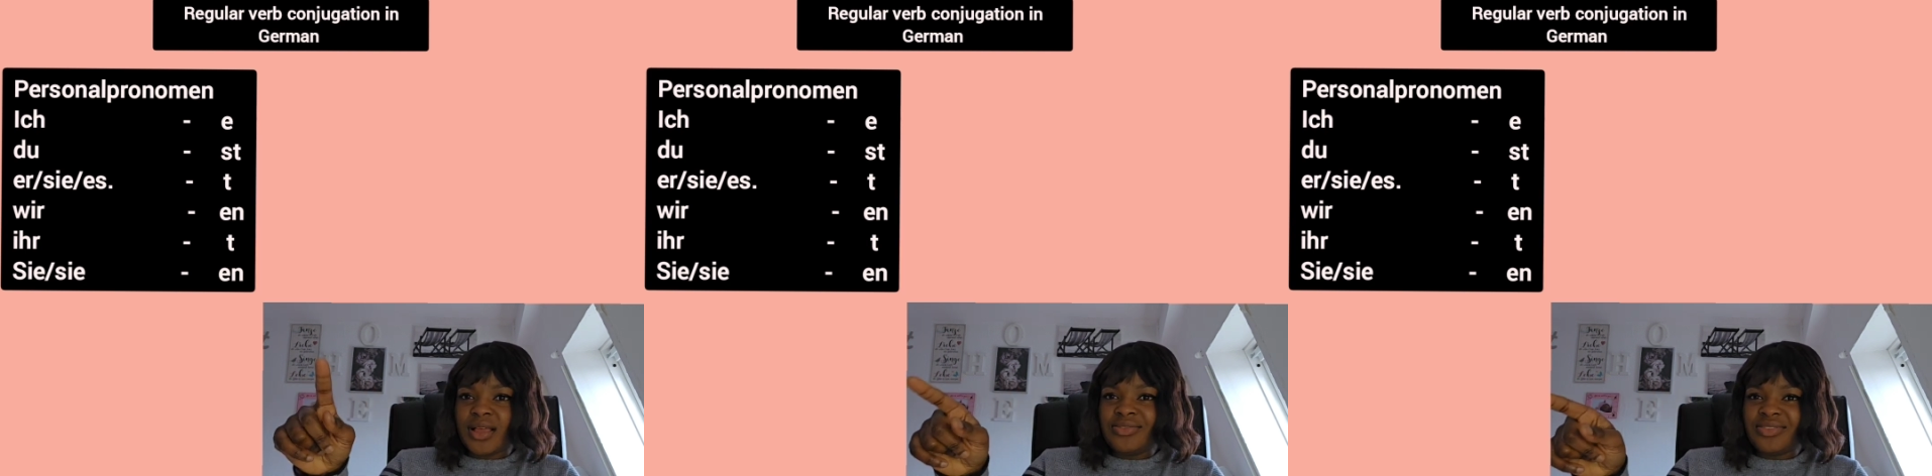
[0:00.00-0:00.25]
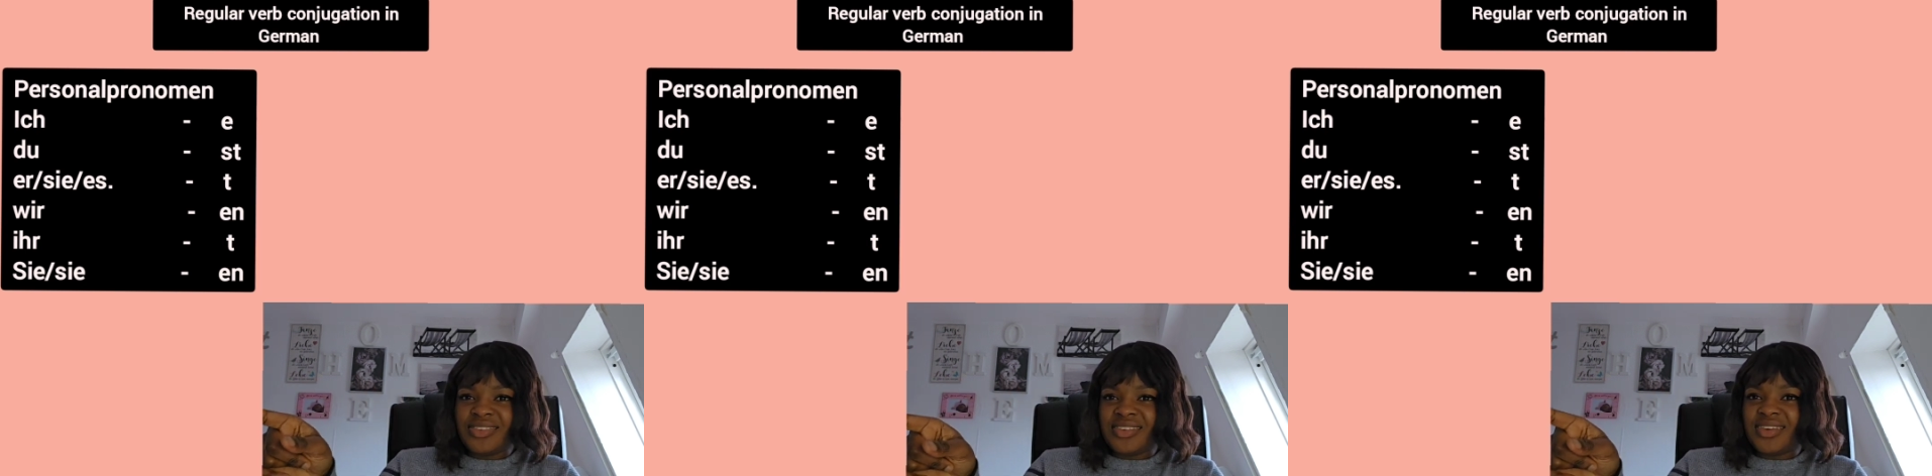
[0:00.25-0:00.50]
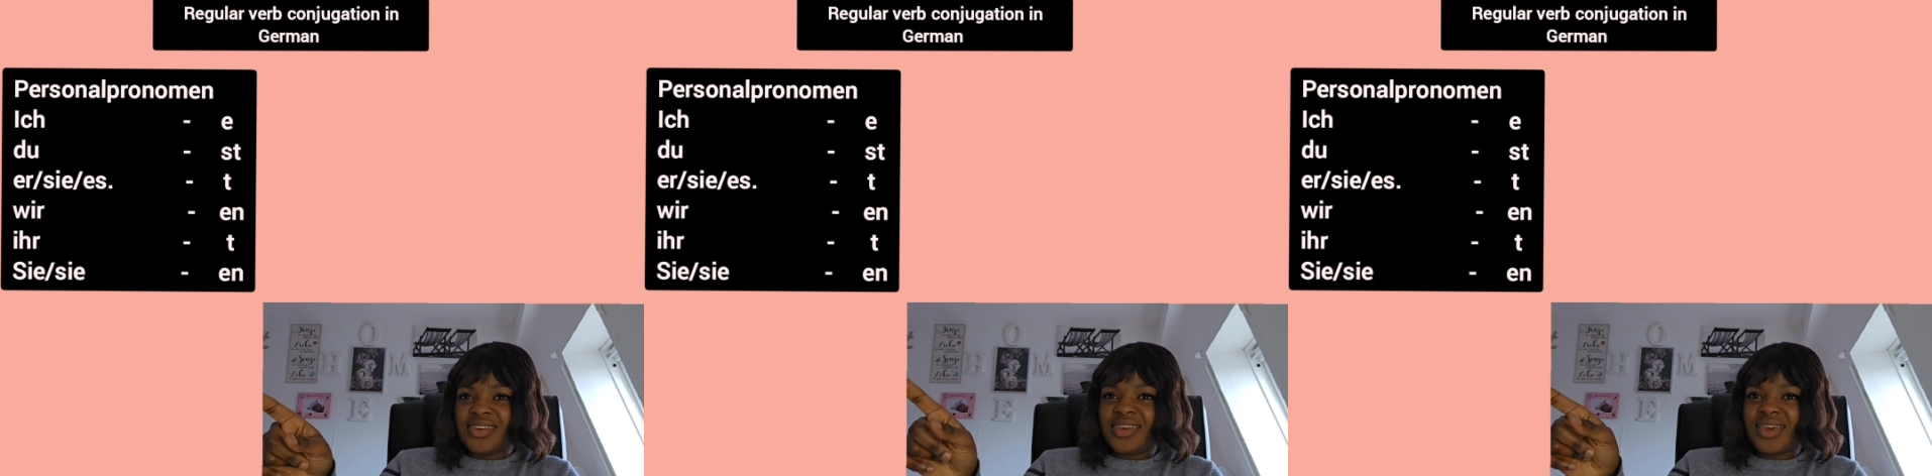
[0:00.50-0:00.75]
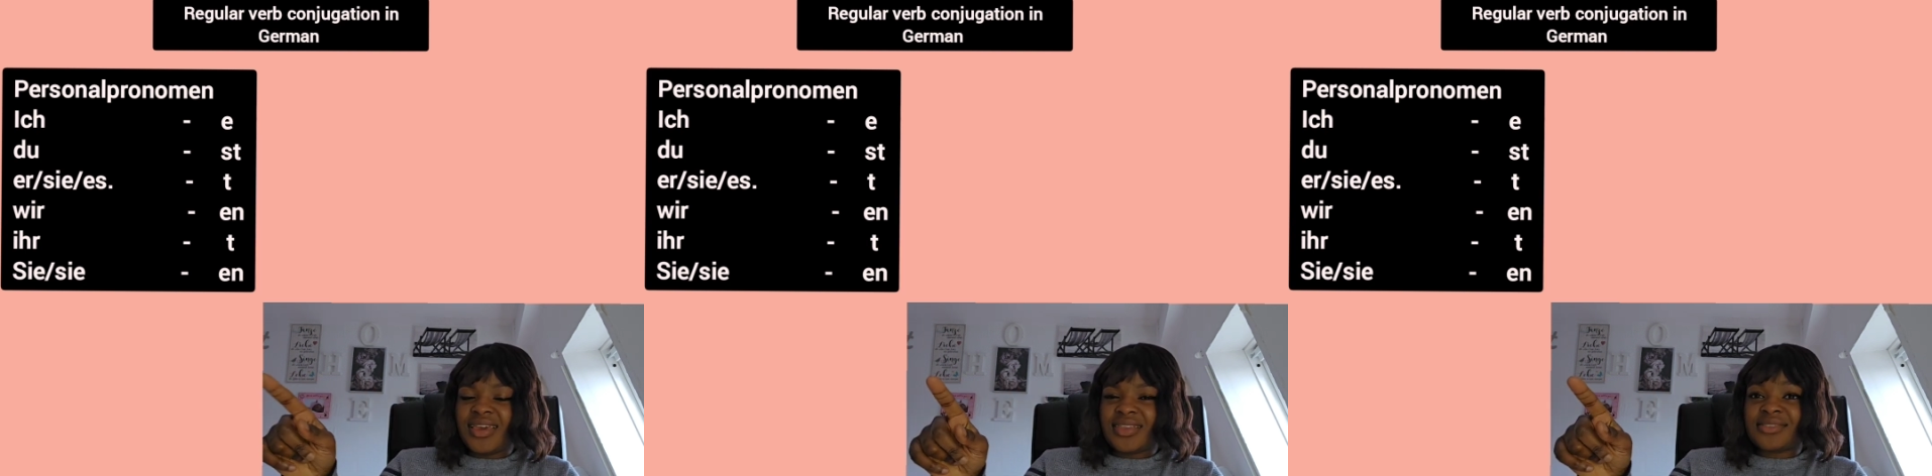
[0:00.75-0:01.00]
Z
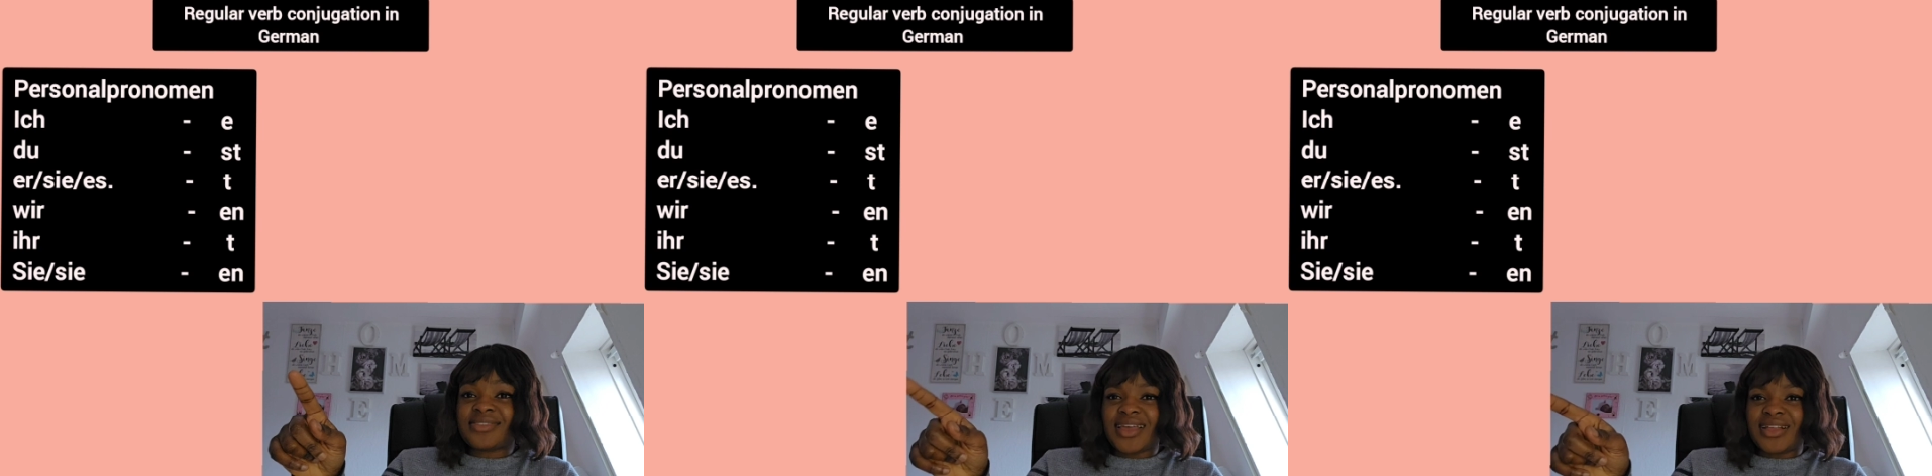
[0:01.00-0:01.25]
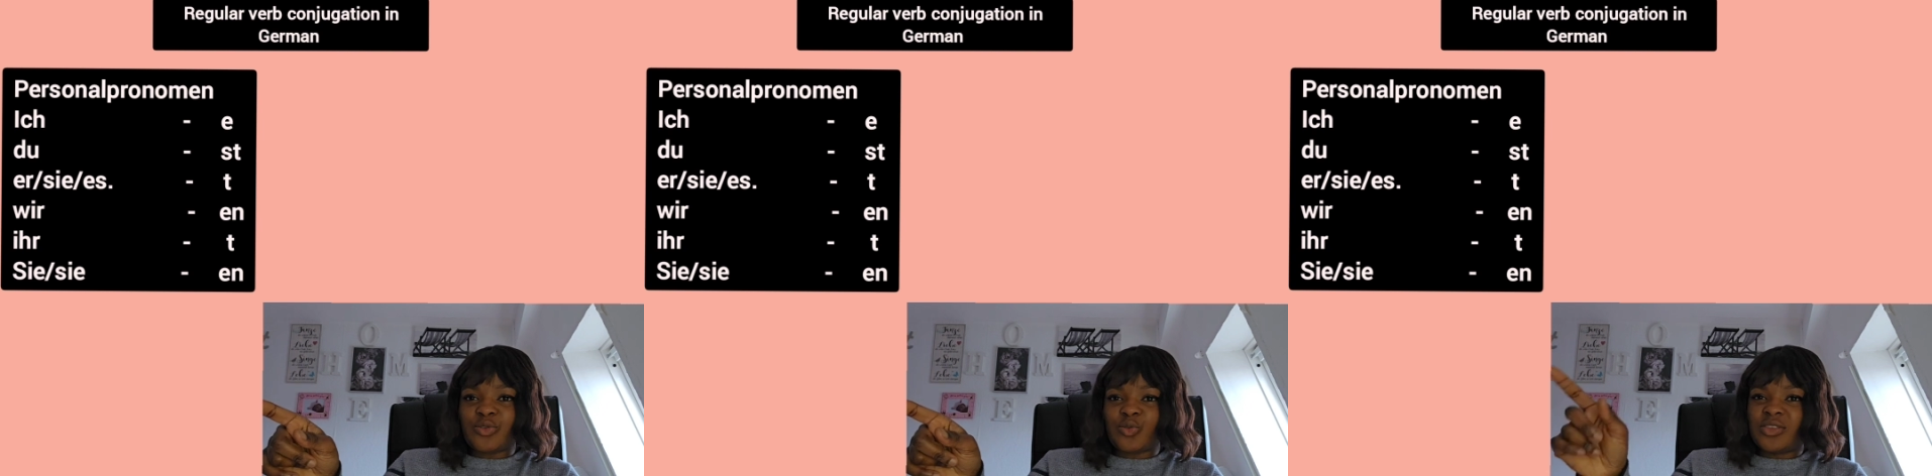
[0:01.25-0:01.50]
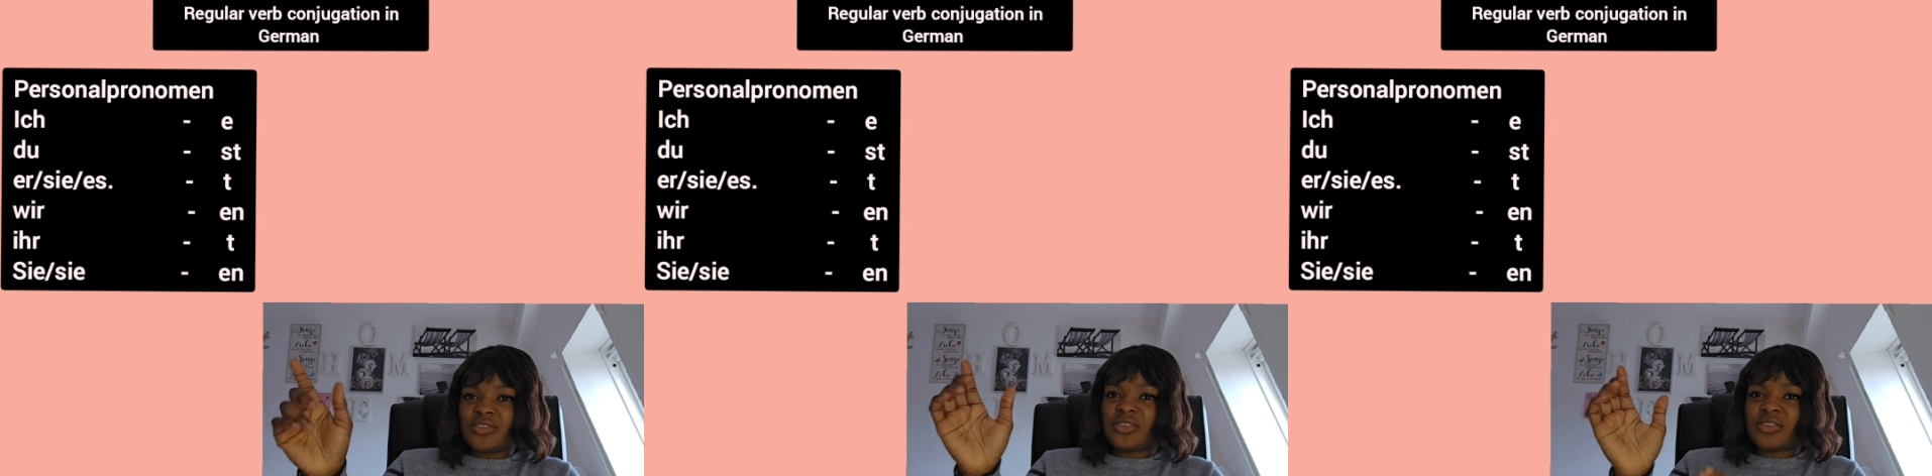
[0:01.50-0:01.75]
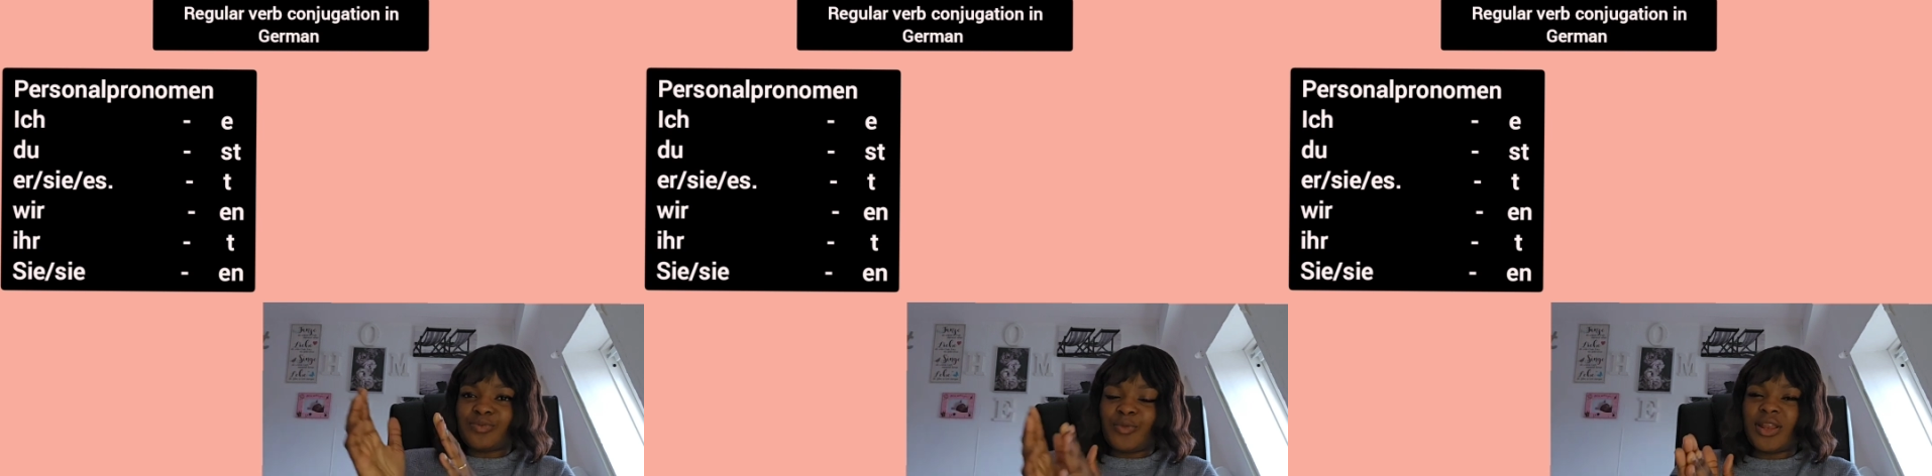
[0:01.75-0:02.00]
starts with
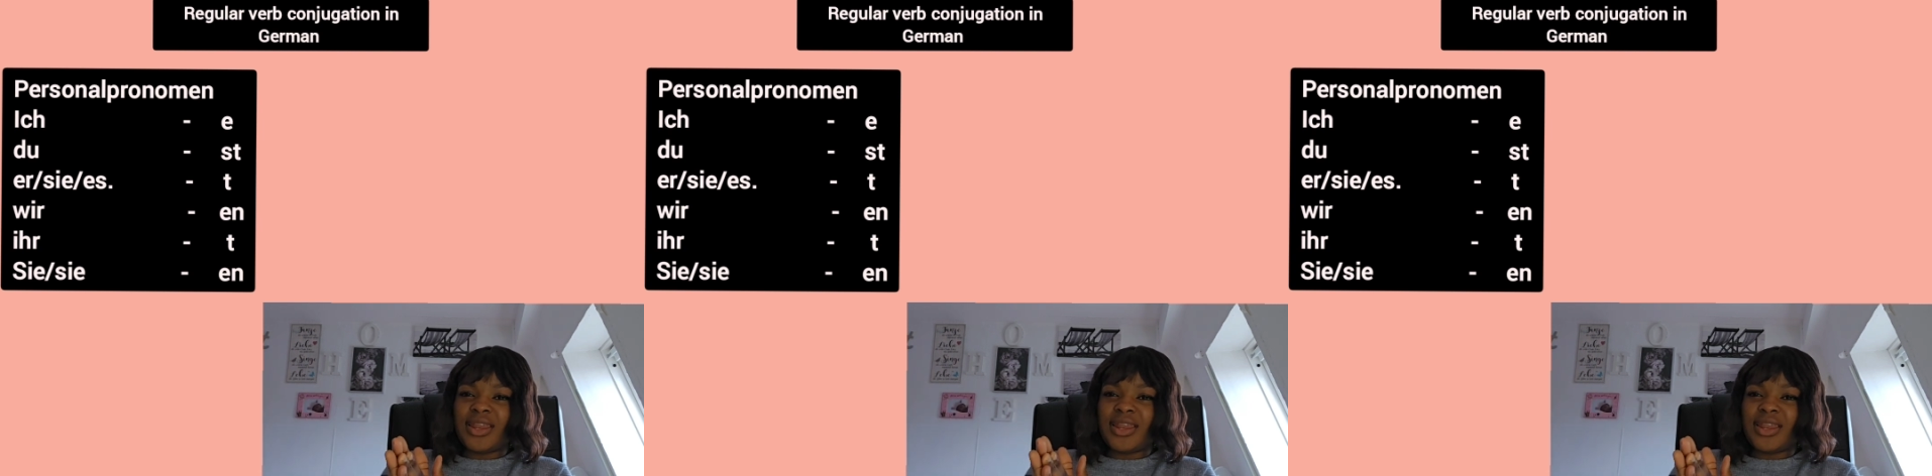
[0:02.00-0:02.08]
small